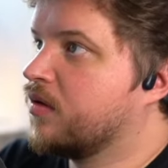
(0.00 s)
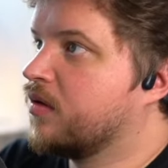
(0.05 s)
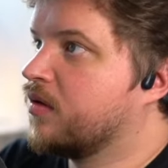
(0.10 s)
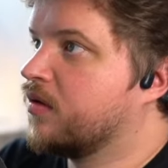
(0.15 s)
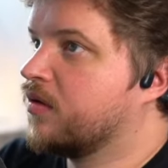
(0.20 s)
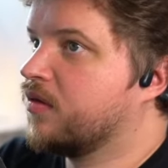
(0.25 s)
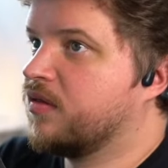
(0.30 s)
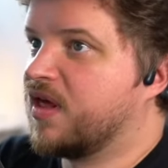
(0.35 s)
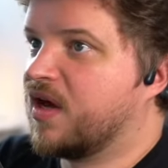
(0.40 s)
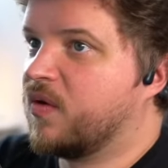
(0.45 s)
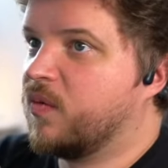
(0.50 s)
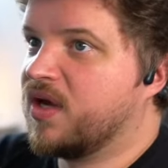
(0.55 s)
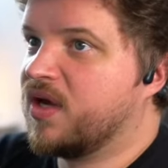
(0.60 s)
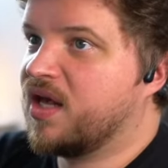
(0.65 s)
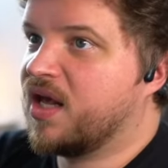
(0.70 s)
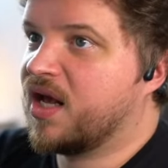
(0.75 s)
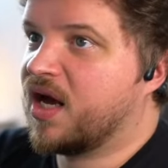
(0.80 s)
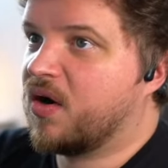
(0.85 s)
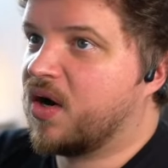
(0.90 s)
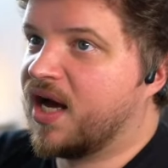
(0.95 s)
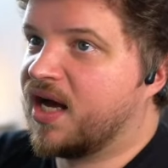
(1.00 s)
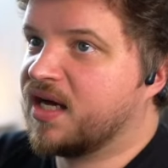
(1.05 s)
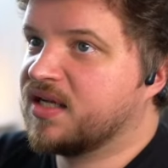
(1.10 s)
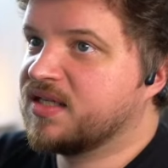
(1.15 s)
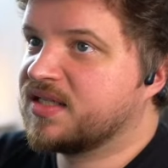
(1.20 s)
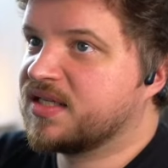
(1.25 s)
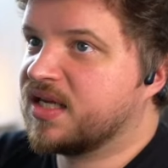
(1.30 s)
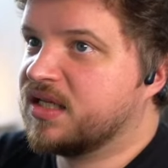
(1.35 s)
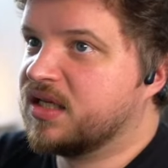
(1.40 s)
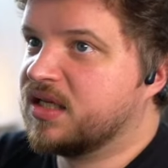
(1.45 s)
that WikiHow
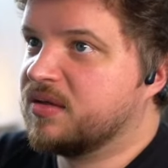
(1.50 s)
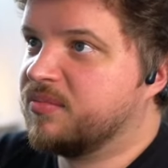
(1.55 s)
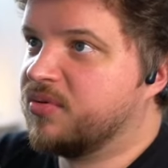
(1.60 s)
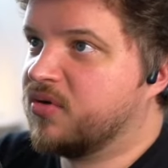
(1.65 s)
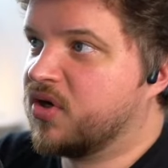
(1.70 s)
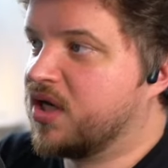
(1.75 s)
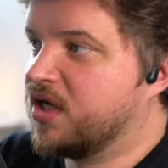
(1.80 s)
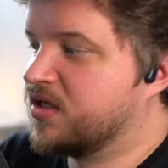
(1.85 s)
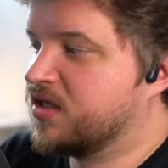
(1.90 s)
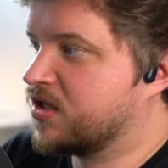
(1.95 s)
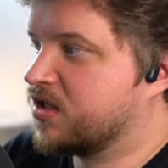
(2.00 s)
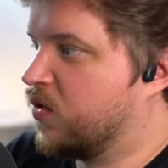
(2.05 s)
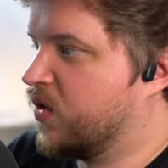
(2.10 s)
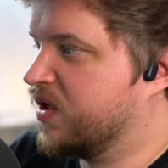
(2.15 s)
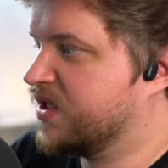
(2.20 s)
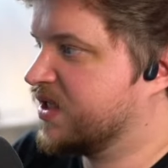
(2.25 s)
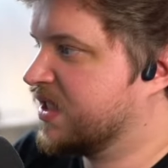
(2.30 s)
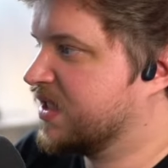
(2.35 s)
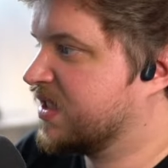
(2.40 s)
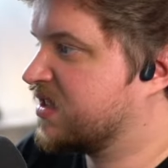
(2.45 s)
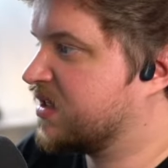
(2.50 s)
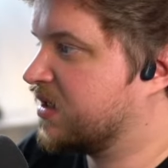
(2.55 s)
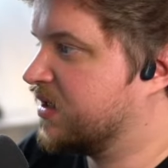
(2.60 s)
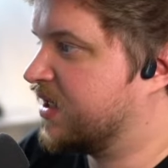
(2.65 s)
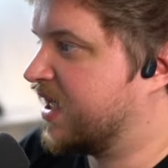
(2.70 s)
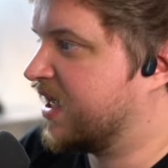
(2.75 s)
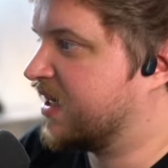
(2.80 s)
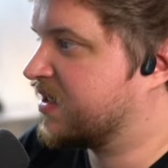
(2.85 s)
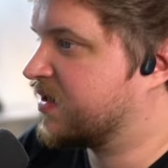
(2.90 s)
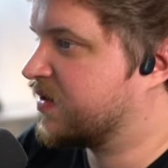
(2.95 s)
has and then put it into quizzes, and
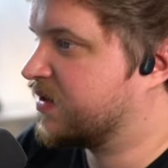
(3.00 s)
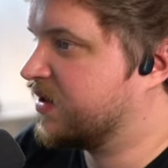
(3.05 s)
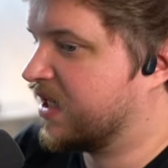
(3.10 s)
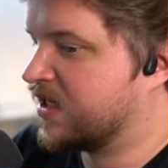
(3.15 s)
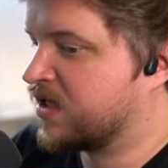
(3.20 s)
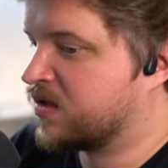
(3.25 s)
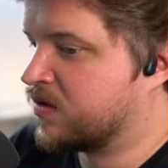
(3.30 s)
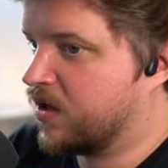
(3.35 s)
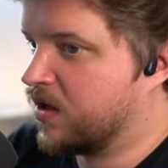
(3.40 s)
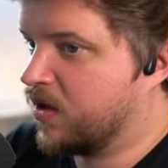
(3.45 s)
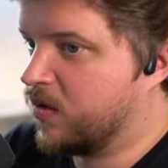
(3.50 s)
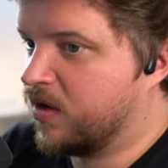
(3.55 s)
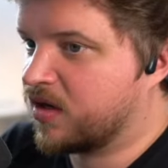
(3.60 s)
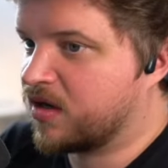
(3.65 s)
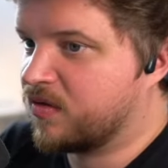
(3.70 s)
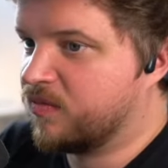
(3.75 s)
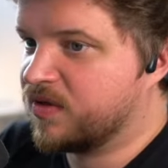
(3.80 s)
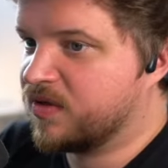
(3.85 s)
that's what we're working with